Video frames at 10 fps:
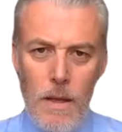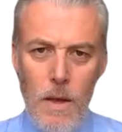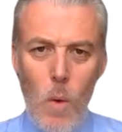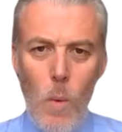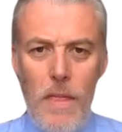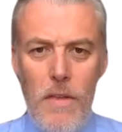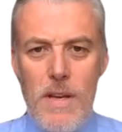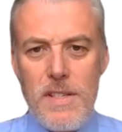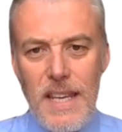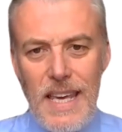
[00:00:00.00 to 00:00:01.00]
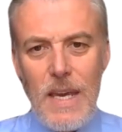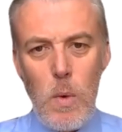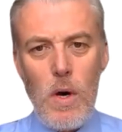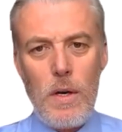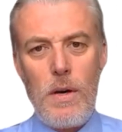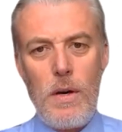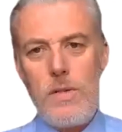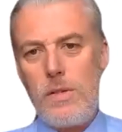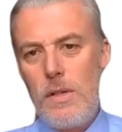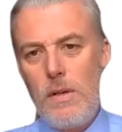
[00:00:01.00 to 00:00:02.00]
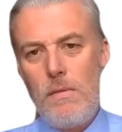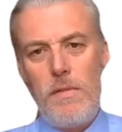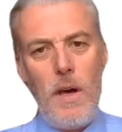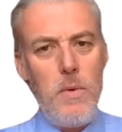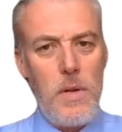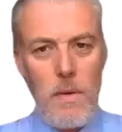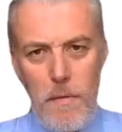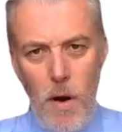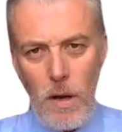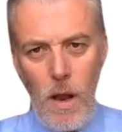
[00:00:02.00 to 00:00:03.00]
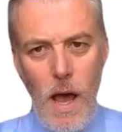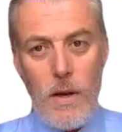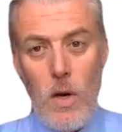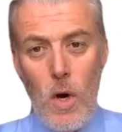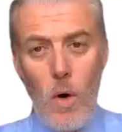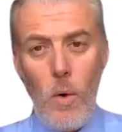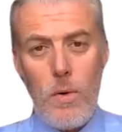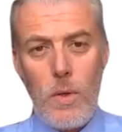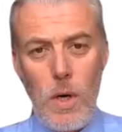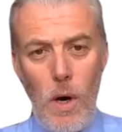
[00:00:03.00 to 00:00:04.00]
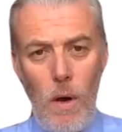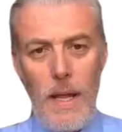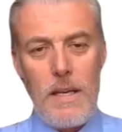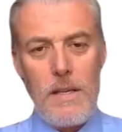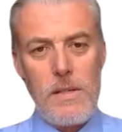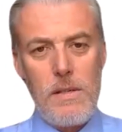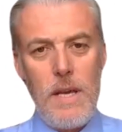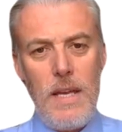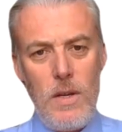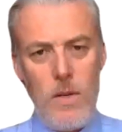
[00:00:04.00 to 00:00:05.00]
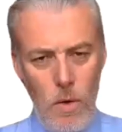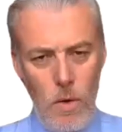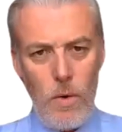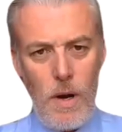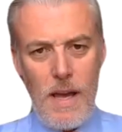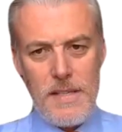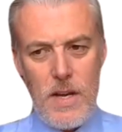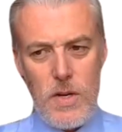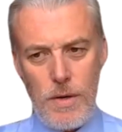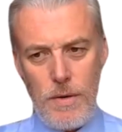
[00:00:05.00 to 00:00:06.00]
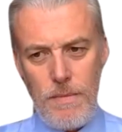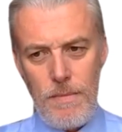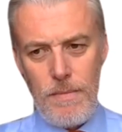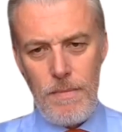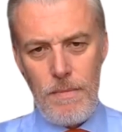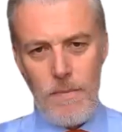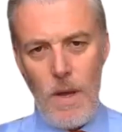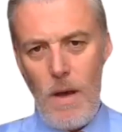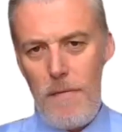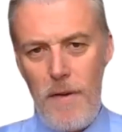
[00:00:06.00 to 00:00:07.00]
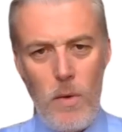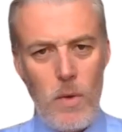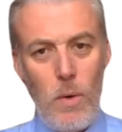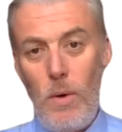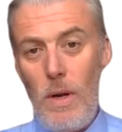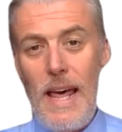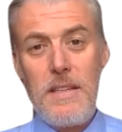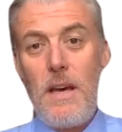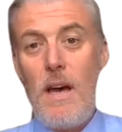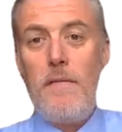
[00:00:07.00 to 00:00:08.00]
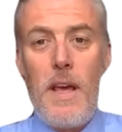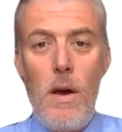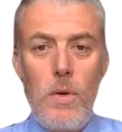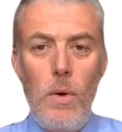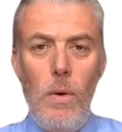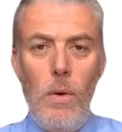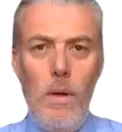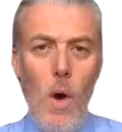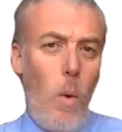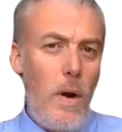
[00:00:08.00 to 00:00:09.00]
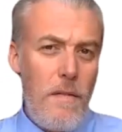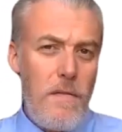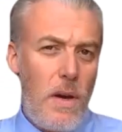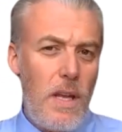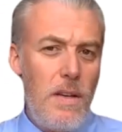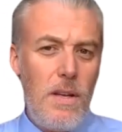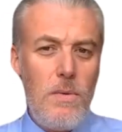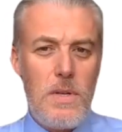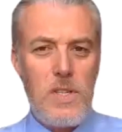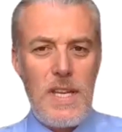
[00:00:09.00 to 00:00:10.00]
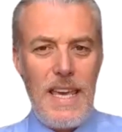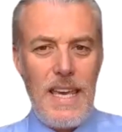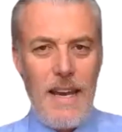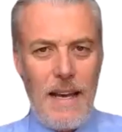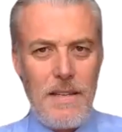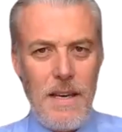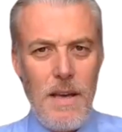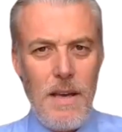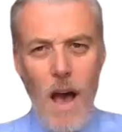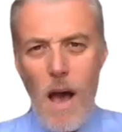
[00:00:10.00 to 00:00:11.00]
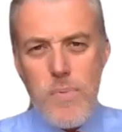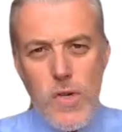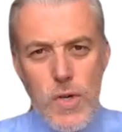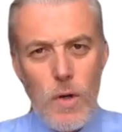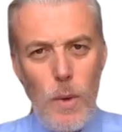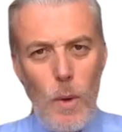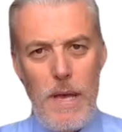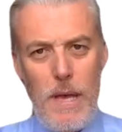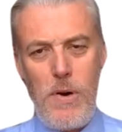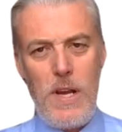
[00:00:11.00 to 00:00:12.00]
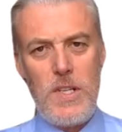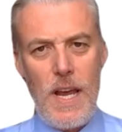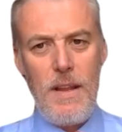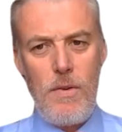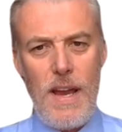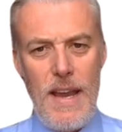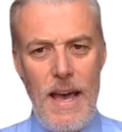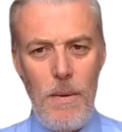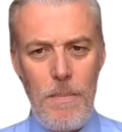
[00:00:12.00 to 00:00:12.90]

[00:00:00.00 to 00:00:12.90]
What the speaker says: Whether it's the key workers, those on the front line, or your colleagues in your organization. A phone call, a letter, a video call, whatever you can do to stay connected, I'm sure will be appreciated right now.